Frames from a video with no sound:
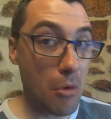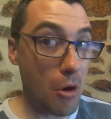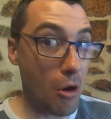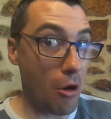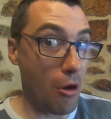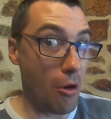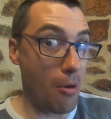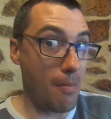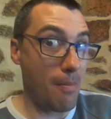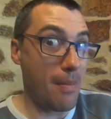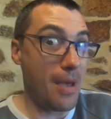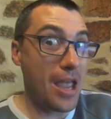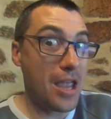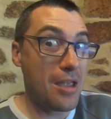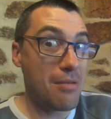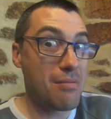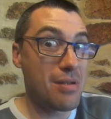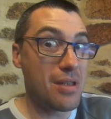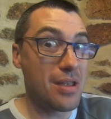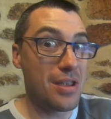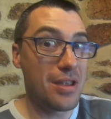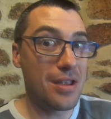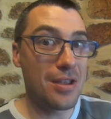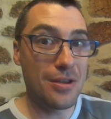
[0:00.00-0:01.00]
or
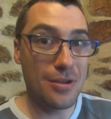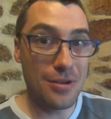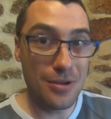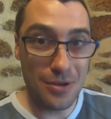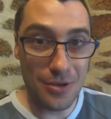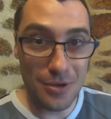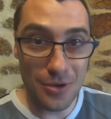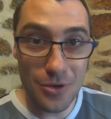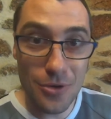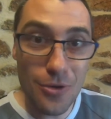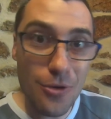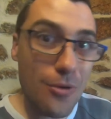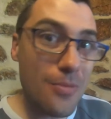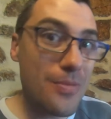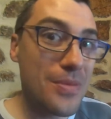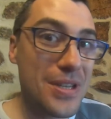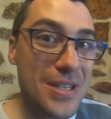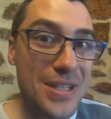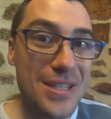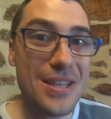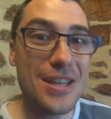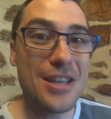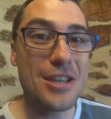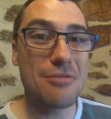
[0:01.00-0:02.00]
maybe you'll be
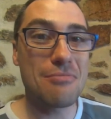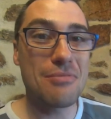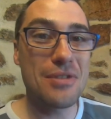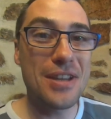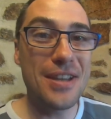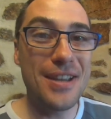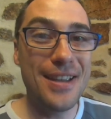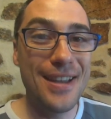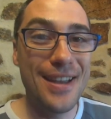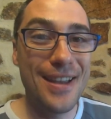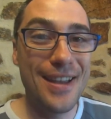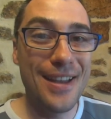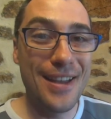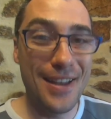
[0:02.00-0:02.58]
seeing me,